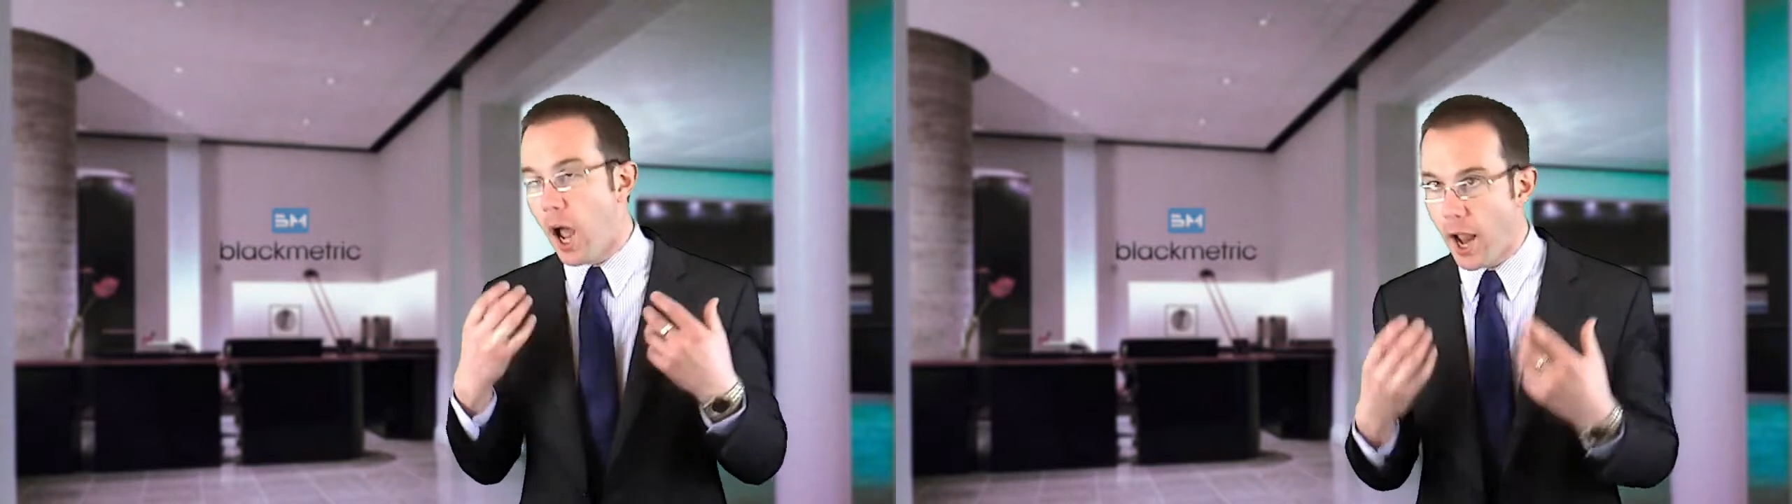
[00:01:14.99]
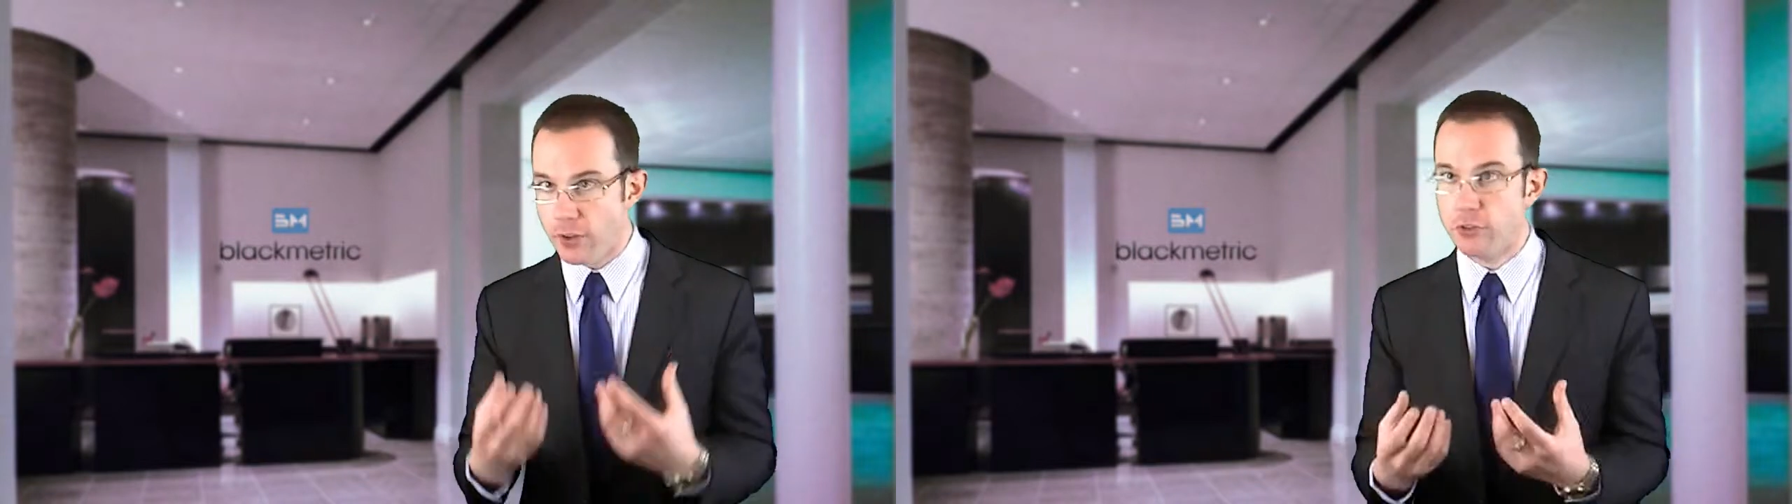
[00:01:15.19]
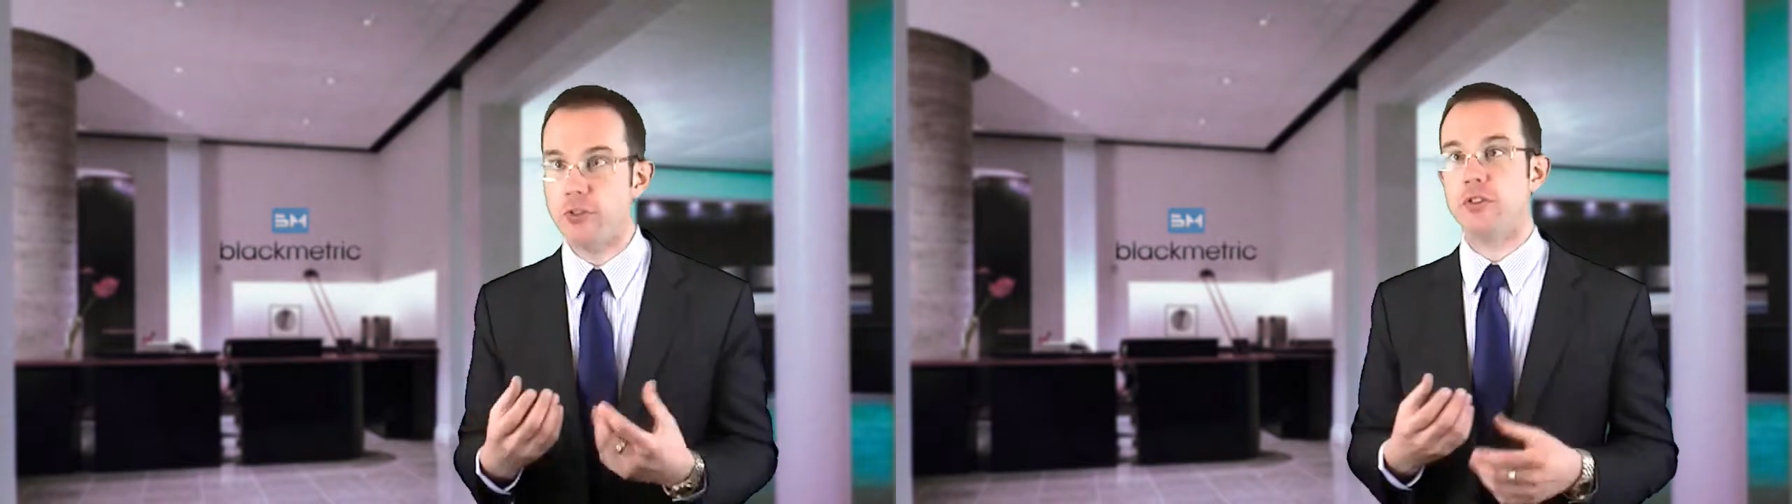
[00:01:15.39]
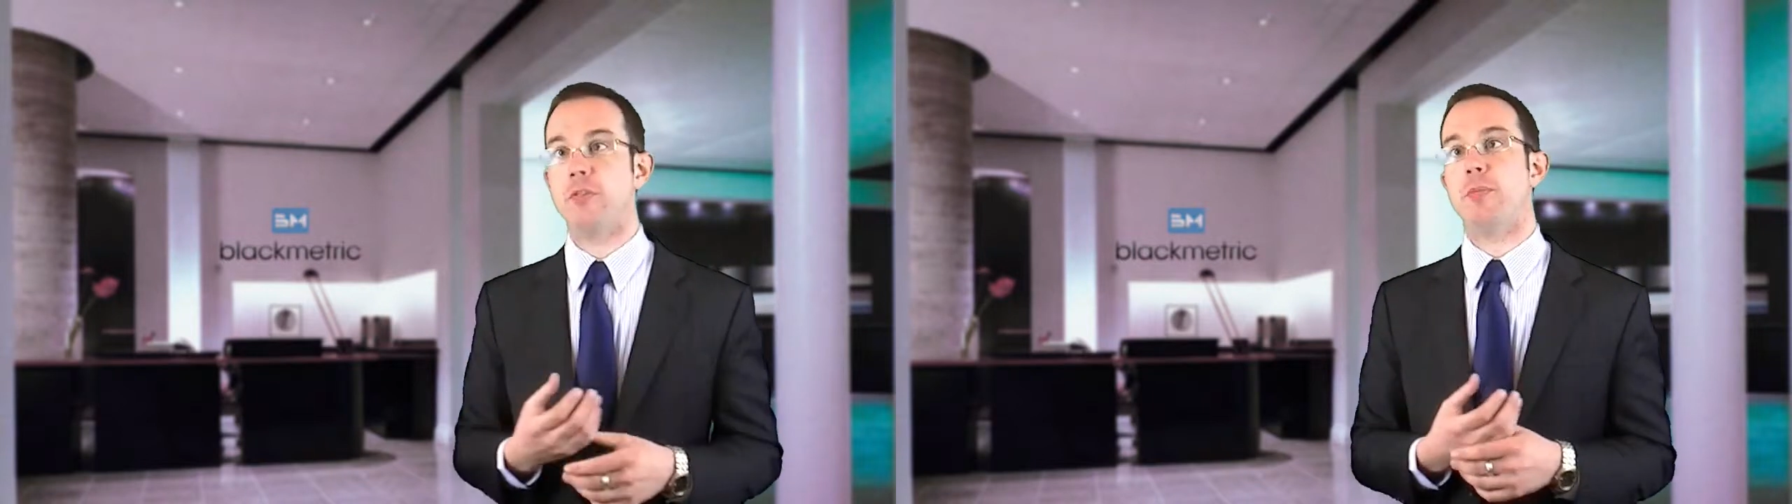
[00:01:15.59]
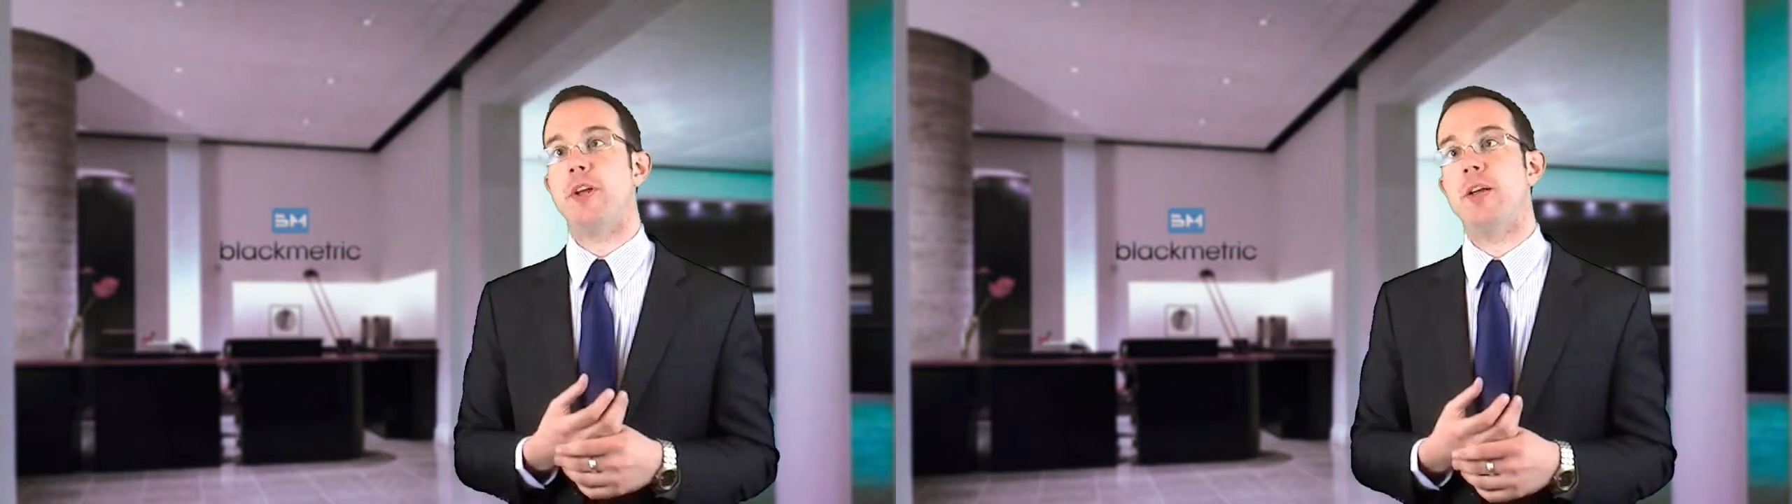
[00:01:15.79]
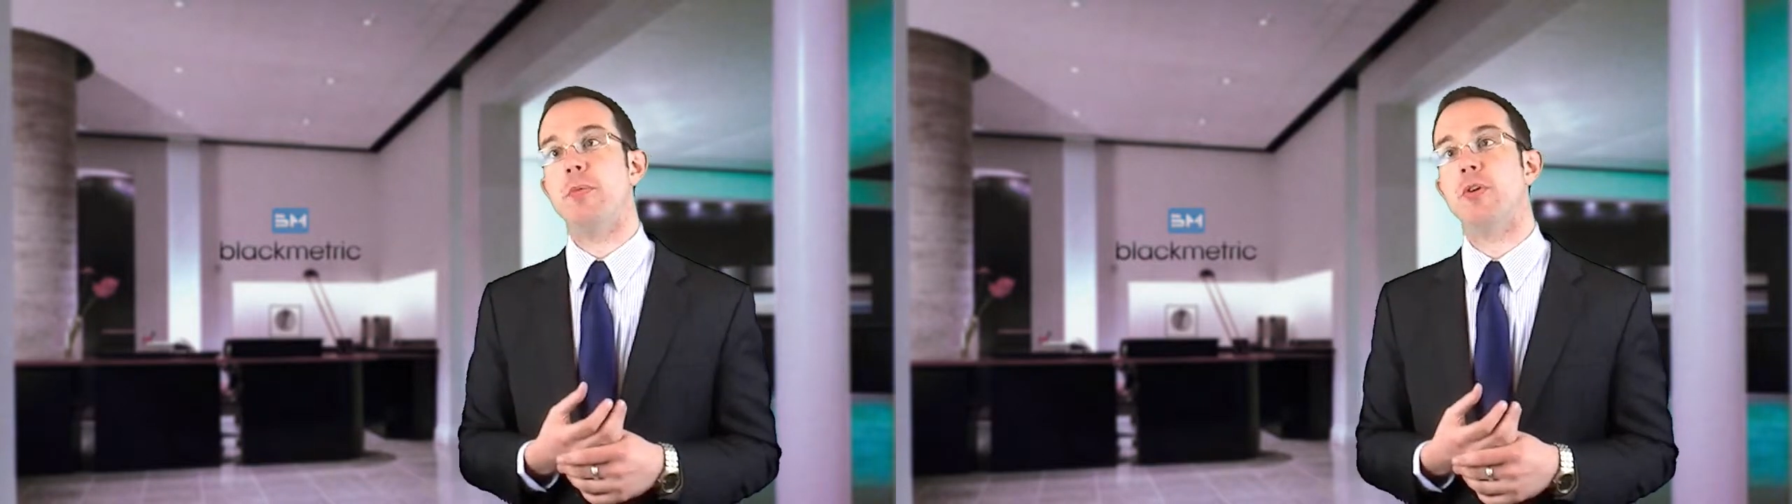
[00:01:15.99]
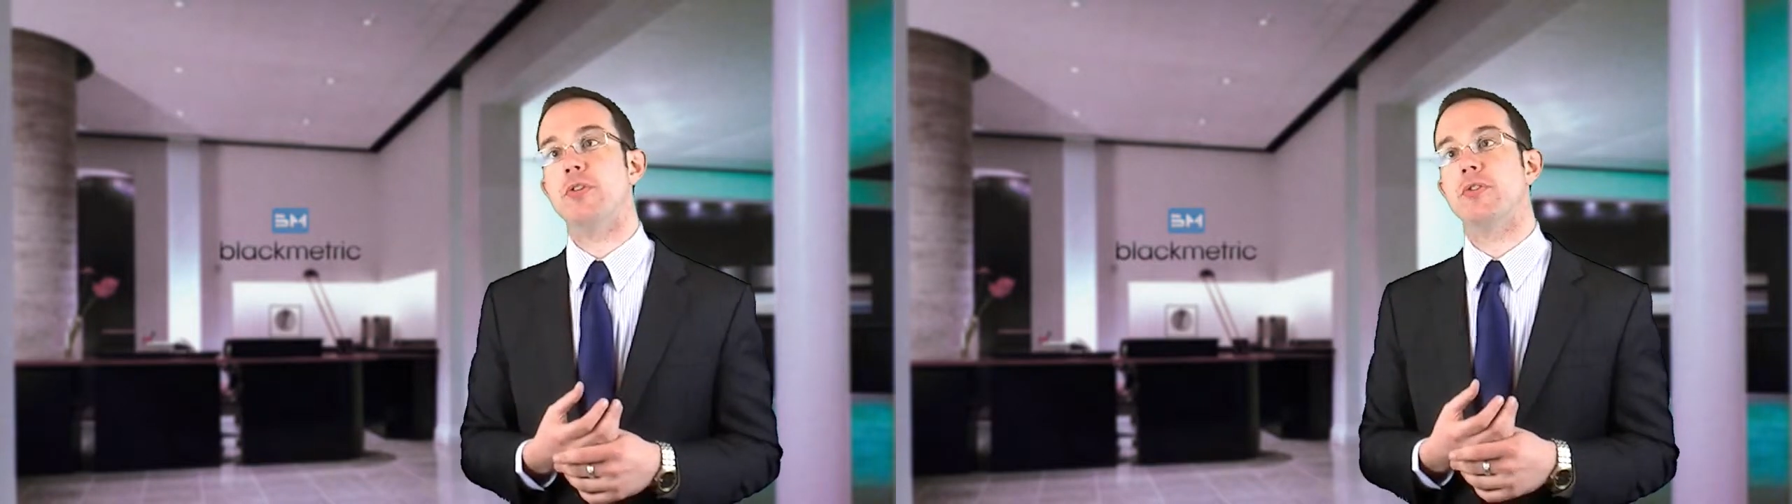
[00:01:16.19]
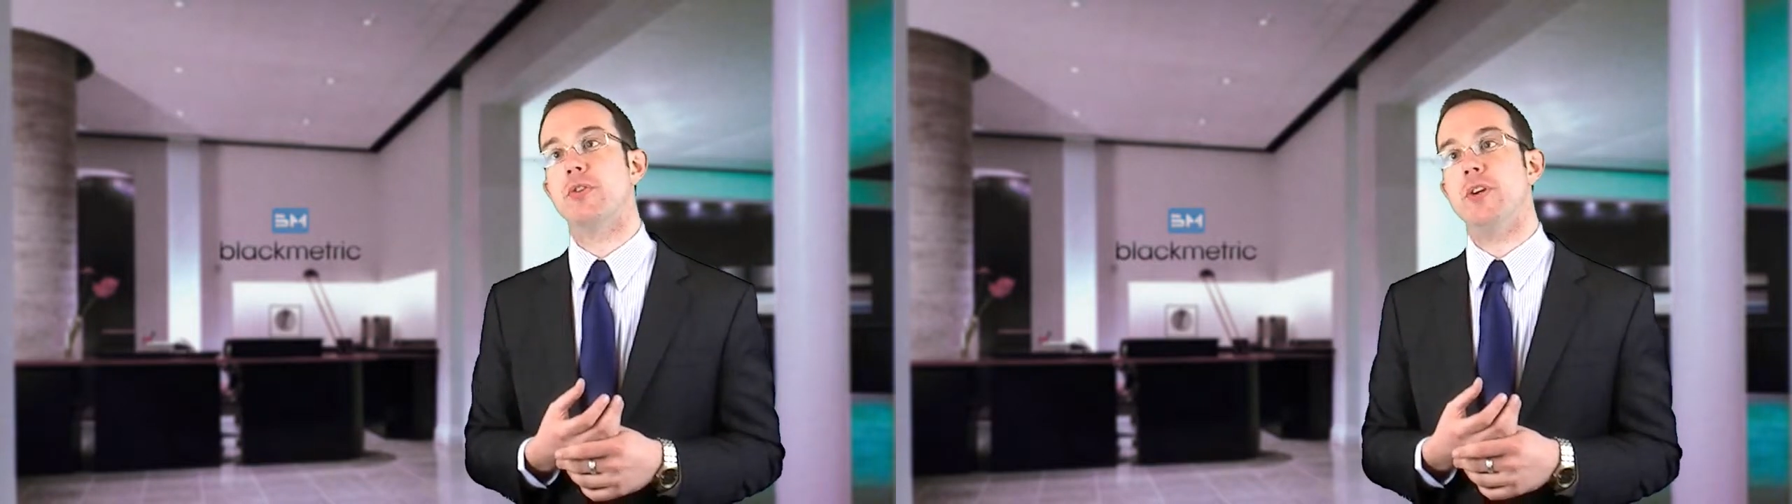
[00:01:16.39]
essence of BABOK
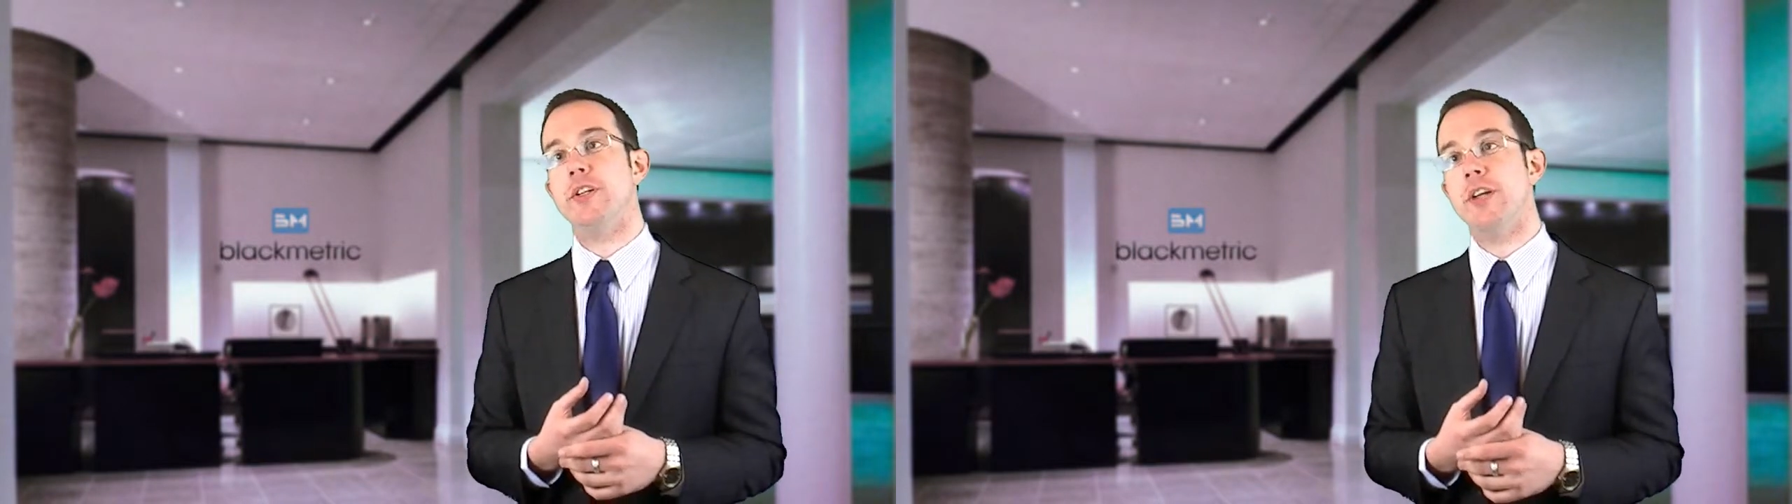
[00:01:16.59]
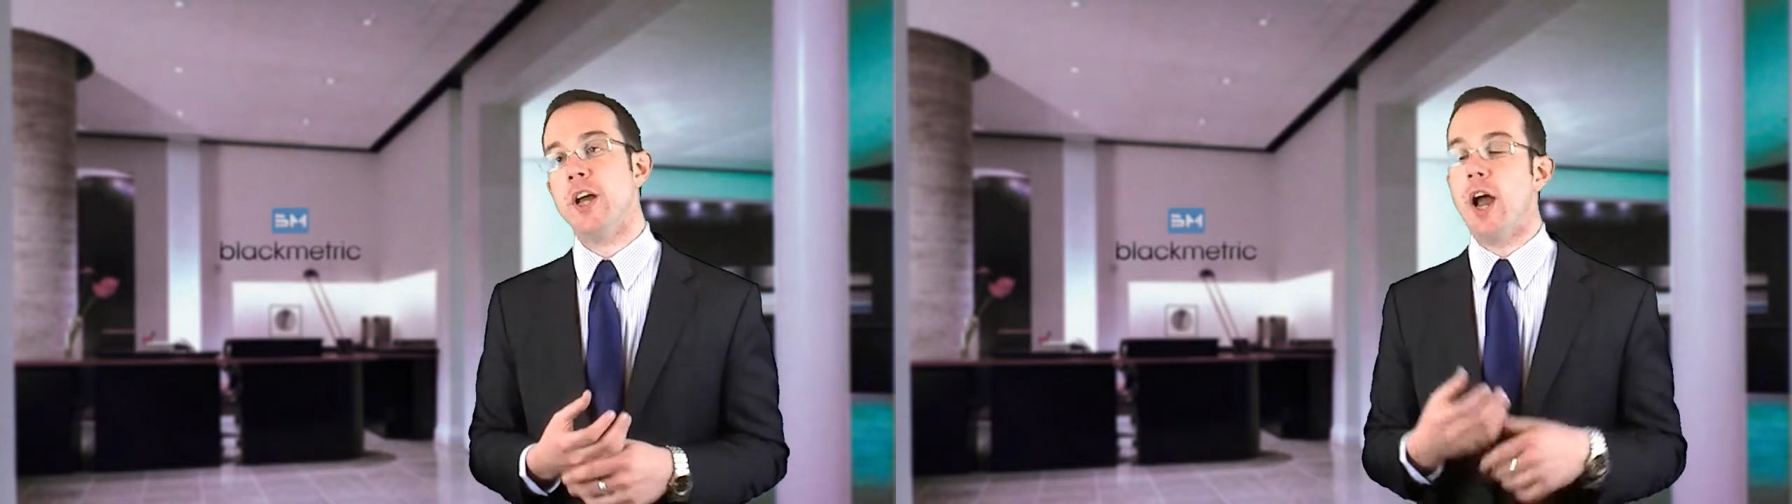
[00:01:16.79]
3